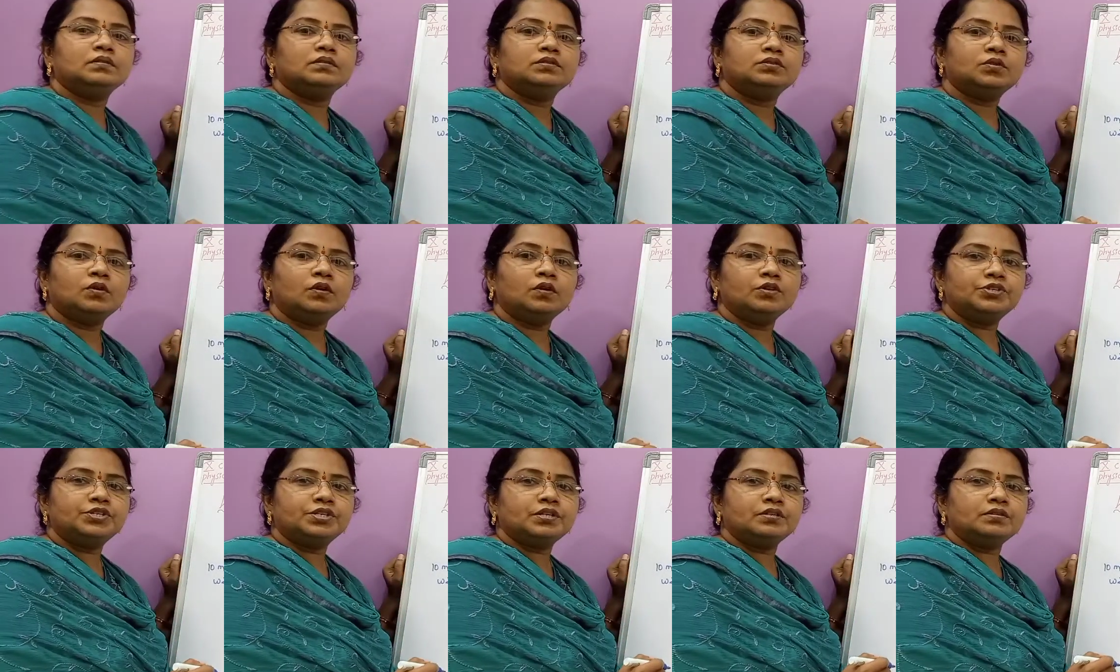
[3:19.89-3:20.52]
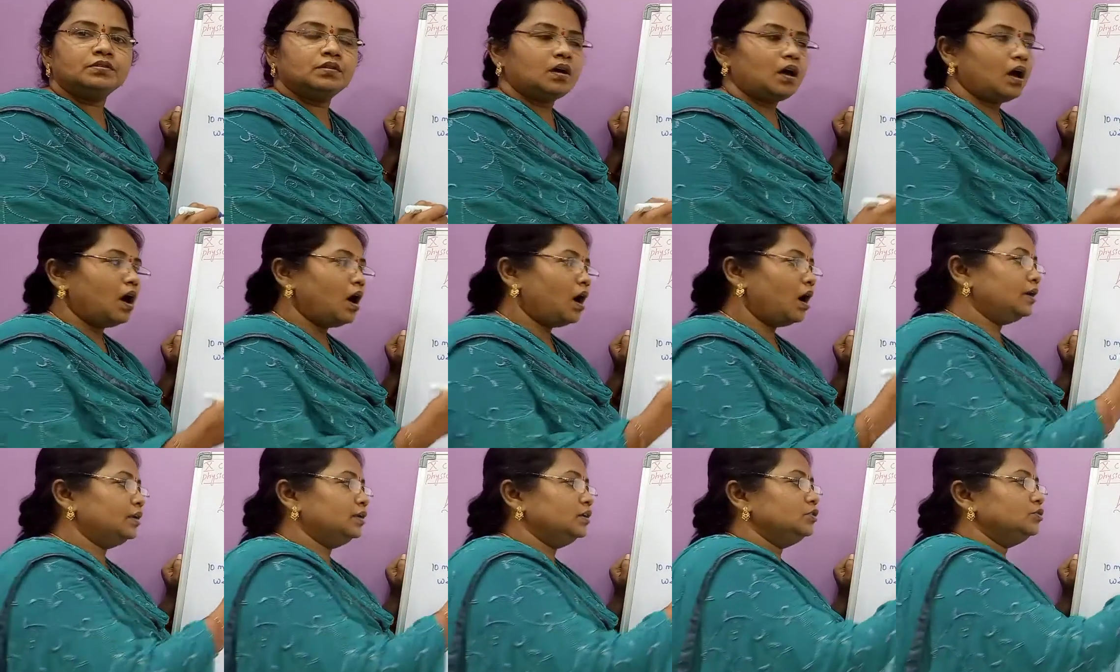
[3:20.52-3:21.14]
solution
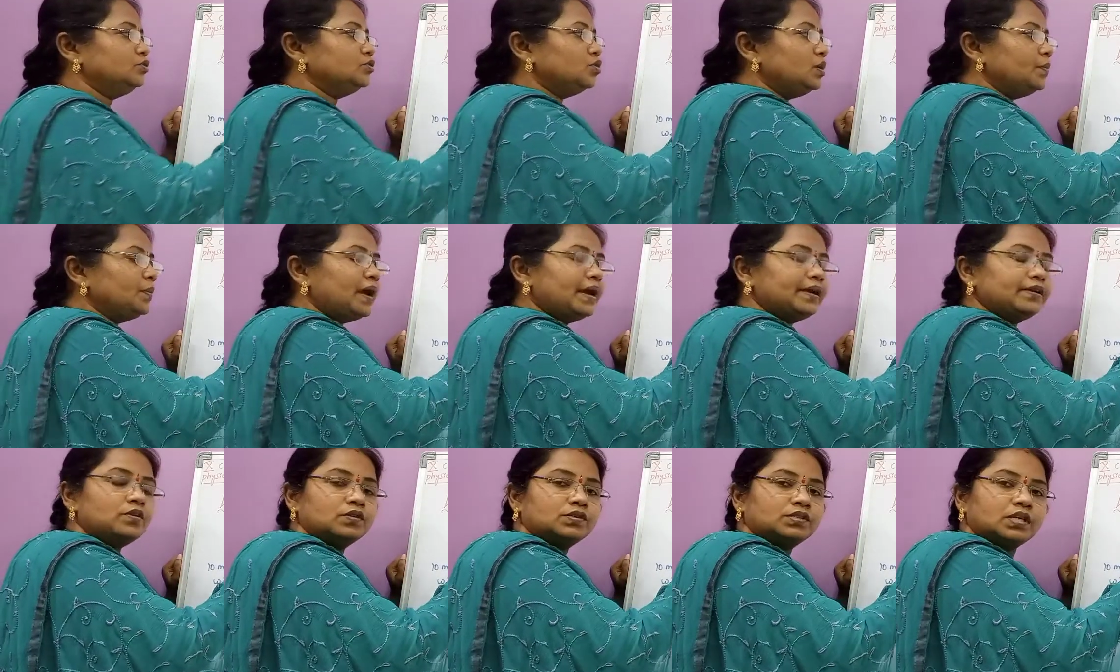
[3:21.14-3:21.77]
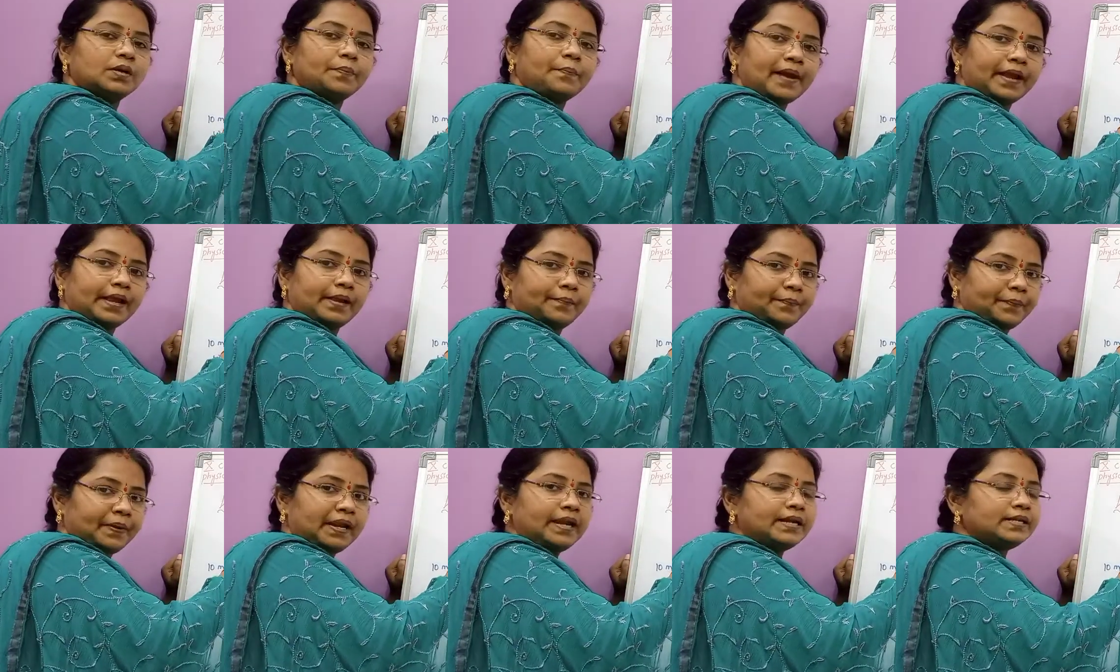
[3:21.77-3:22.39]
or sodium hydroxide
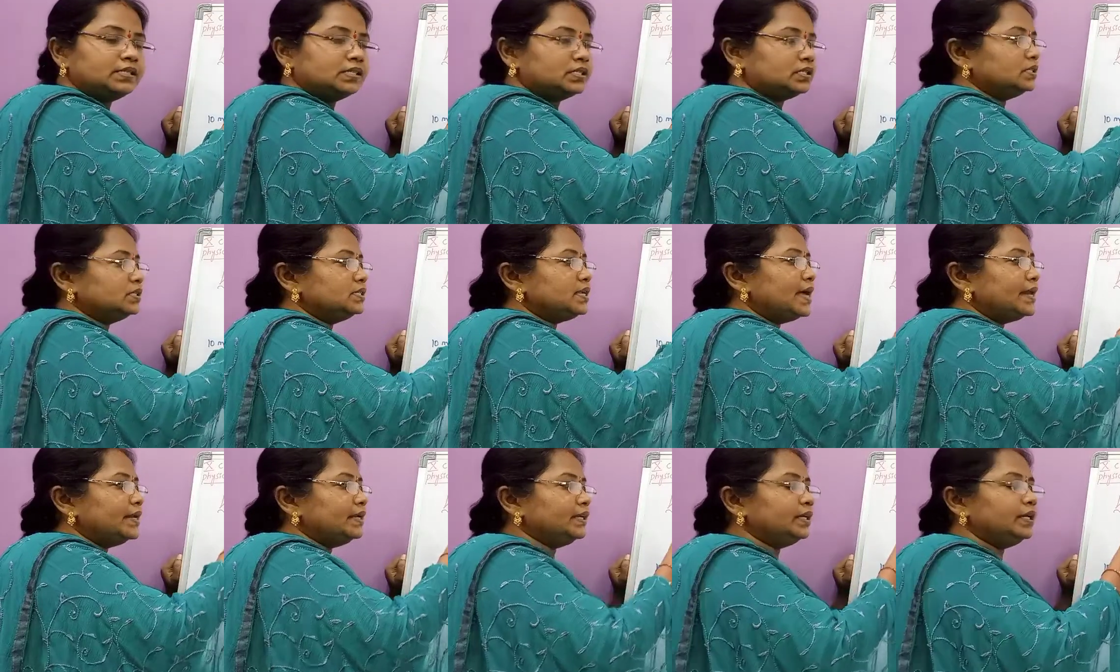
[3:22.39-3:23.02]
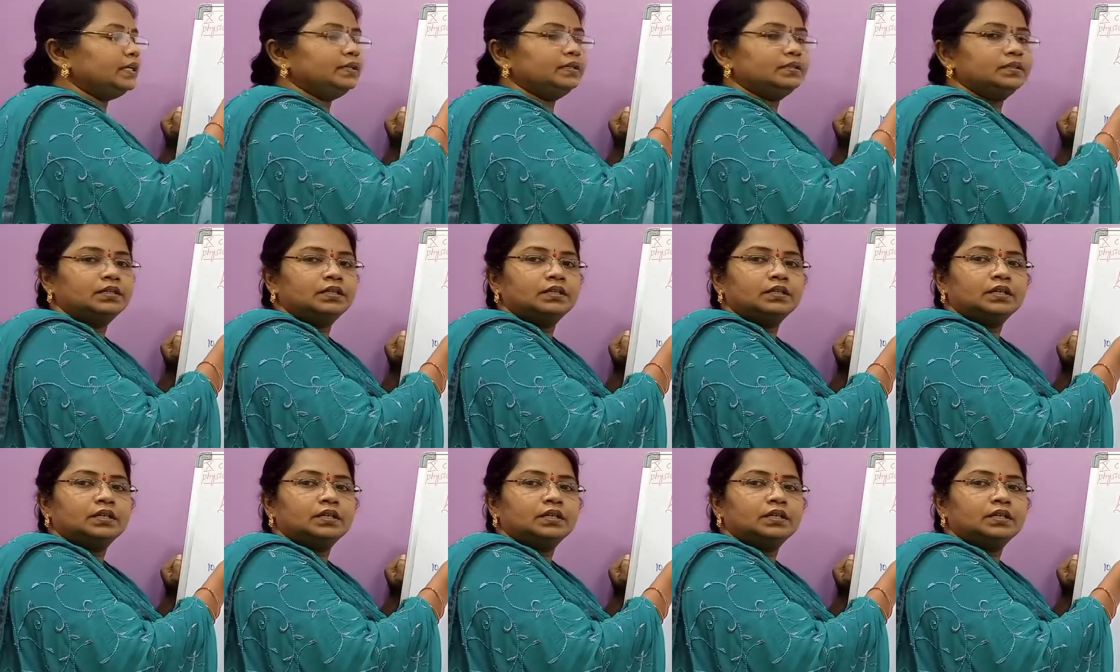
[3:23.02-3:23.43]
pellets directly,